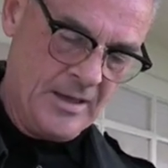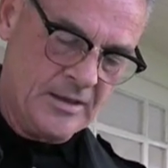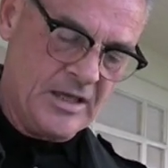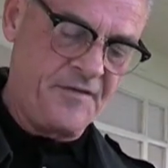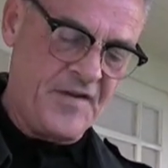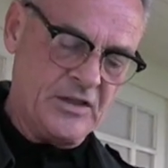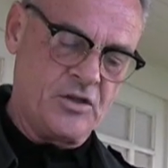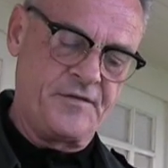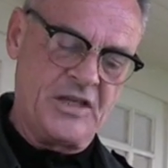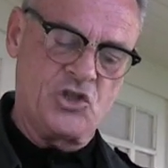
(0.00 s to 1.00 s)
The effect
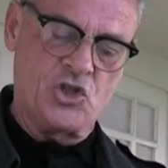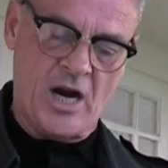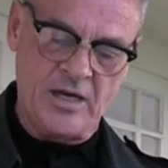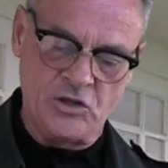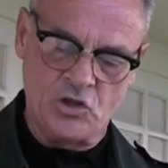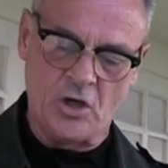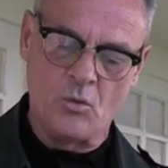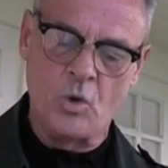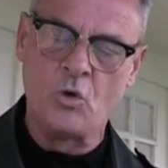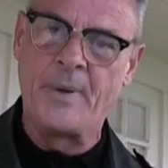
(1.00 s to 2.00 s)
of this change
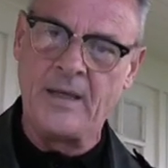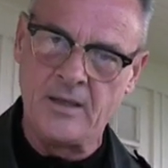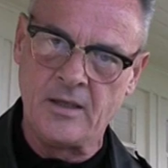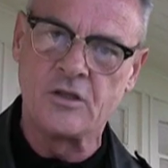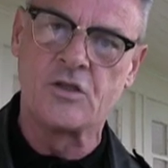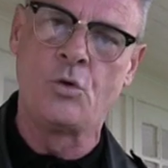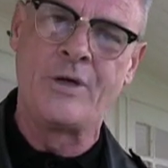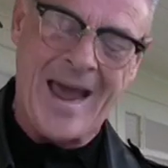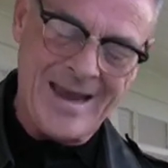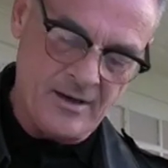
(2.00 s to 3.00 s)
will be to
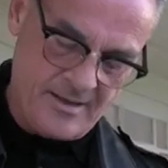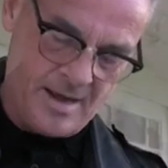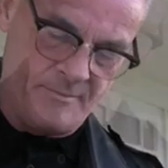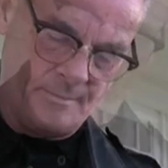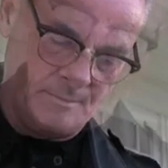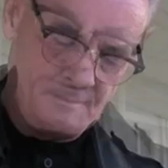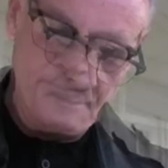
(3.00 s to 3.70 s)
gag them.